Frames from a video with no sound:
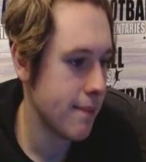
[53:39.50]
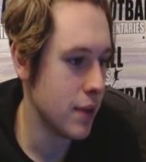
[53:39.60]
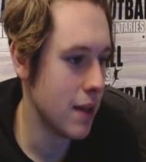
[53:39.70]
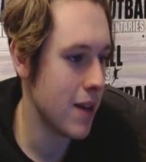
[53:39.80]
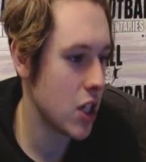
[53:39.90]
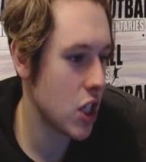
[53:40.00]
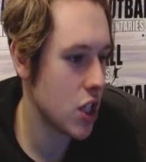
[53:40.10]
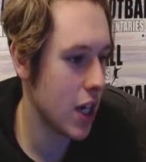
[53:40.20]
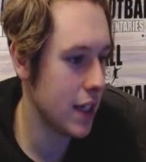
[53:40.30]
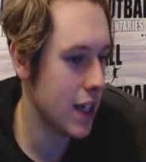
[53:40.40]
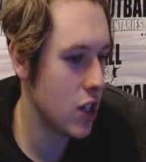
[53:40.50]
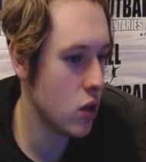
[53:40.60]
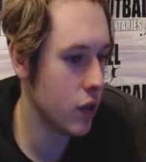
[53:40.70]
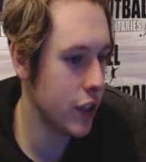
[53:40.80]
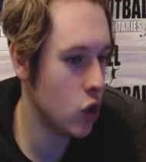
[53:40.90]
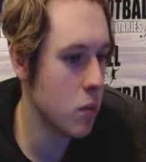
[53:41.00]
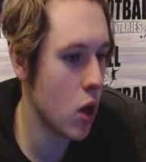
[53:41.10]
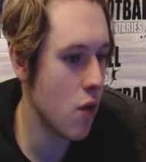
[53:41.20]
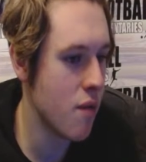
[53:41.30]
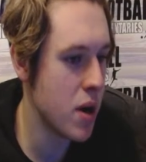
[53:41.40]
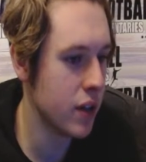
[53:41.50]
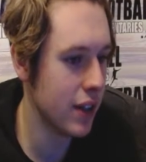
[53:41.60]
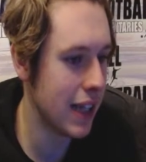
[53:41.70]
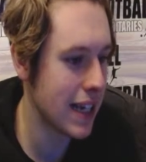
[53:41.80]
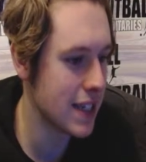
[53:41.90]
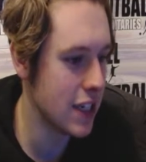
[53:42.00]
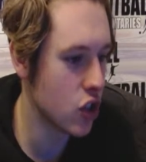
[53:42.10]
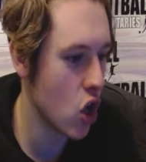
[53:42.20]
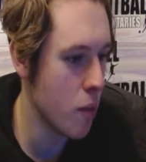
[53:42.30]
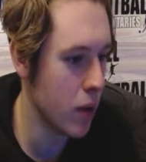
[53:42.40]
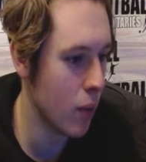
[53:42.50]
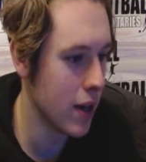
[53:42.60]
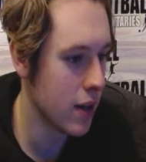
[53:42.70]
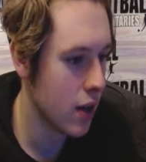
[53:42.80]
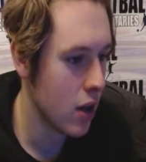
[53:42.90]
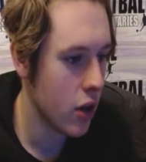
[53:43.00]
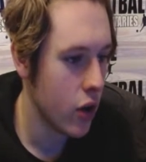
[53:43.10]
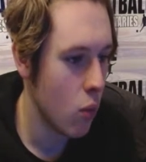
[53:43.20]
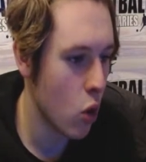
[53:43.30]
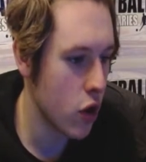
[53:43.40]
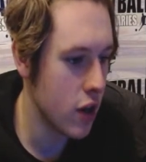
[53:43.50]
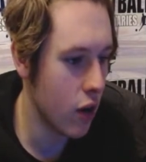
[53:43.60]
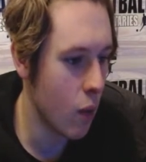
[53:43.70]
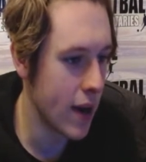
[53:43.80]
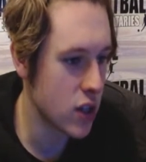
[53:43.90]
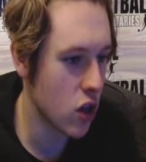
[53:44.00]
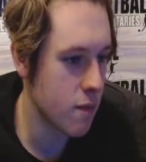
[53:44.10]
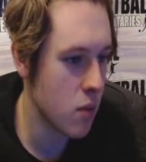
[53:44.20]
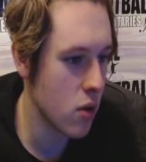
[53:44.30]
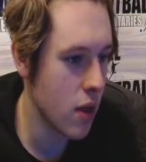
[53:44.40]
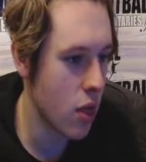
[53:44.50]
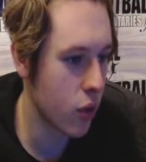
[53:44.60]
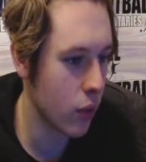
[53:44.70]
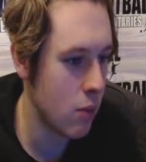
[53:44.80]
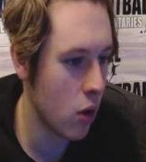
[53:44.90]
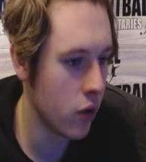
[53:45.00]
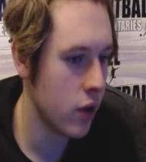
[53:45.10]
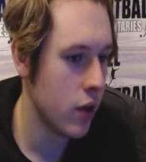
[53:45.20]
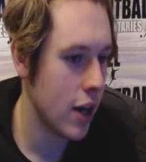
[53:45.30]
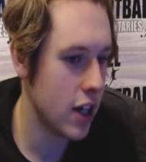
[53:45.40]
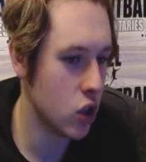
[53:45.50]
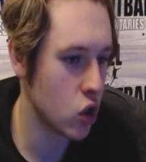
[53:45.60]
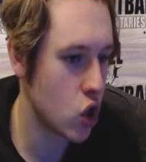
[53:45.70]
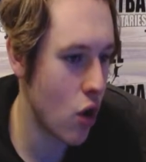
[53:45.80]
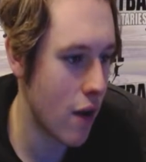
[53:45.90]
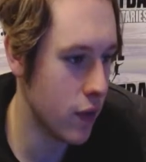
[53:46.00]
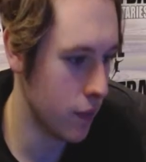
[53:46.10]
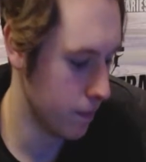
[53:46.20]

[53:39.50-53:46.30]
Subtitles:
But then Manchester United did do the league double over Burnley last season, home and away. 1-0 away turf more than 3-1 at Old Trafford.